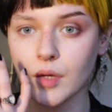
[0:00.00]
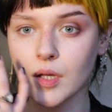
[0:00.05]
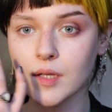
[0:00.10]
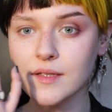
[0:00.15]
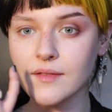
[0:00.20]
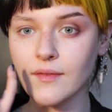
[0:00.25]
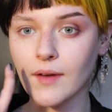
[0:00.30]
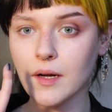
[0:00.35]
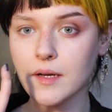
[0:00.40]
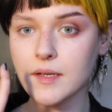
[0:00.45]
it's
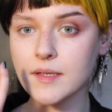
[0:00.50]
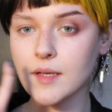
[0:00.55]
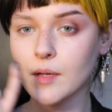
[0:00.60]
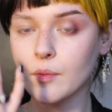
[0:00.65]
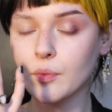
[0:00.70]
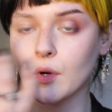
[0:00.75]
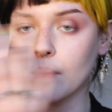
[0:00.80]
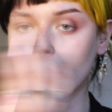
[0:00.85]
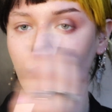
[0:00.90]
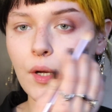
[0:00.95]
very
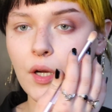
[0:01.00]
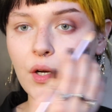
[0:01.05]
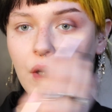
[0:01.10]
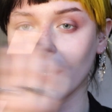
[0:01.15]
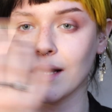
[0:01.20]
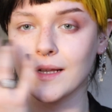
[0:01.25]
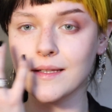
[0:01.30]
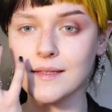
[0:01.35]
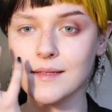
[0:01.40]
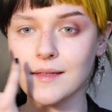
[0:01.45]
simple but
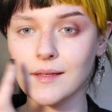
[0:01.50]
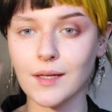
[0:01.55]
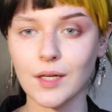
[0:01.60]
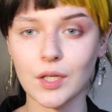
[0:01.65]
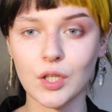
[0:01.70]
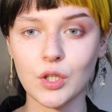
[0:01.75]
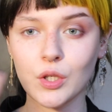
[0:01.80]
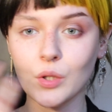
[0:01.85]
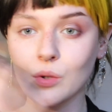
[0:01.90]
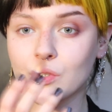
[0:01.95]
creates a
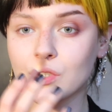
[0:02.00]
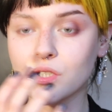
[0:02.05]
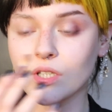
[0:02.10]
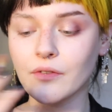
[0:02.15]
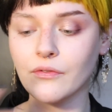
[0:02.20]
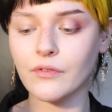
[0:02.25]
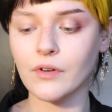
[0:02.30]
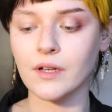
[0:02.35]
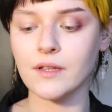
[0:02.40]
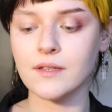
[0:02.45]
huge
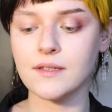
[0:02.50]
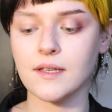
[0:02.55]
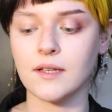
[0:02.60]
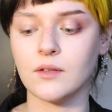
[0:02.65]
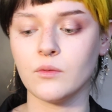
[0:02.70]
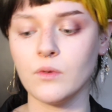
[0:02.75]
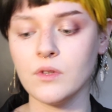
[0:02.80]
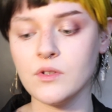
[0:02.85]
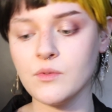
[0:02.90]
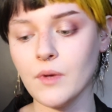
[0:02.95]
difference, and
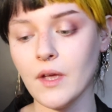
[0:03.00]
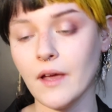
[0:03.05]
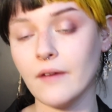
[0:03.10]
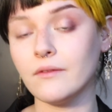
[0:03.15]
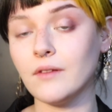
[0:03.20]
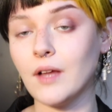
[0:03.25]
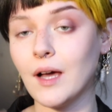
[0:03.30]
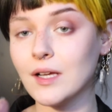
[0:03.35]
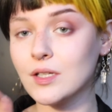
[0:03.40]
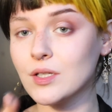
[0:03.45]
once we
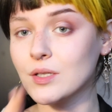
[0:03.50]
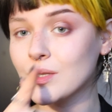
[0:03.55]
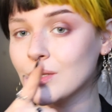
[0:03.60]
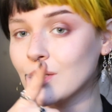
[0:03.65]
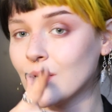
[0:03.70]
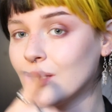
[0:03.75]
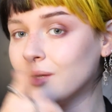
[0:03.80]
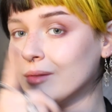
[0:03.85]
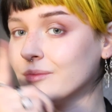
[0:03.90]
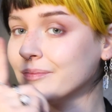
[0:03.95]
have lashes
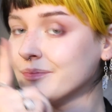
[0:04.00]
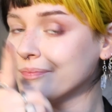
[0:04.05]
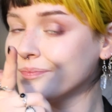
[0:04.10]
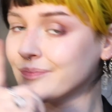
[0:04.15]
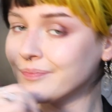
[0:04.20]
on,